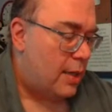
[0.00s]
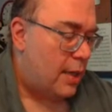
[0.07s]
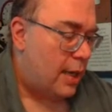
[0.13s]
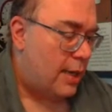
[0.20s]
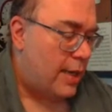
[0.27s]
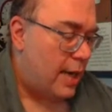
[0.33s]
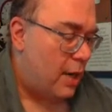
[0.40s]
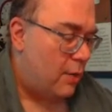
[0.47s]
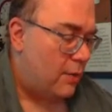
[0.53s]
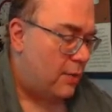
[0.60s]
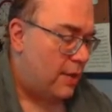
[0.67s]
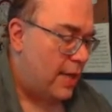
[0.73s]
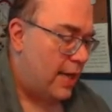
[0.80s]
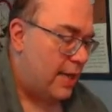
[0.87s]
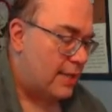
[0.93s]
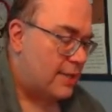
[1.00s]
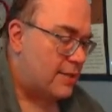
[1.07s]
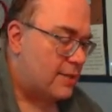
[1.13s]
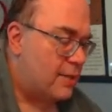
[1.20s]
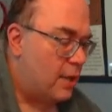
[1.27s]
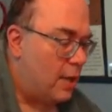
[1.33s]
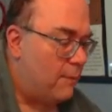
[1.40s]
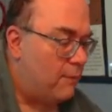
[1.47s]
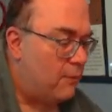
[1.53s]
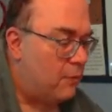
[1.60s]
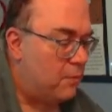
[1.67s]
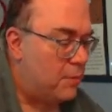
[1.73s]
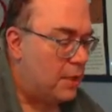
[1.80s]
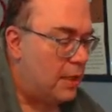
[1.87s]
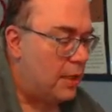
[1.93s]
And now that's up for
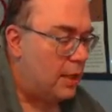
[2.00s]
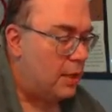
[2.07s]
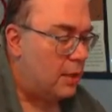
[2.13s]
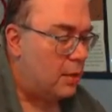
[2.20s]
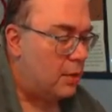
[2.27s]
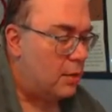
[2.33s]
me.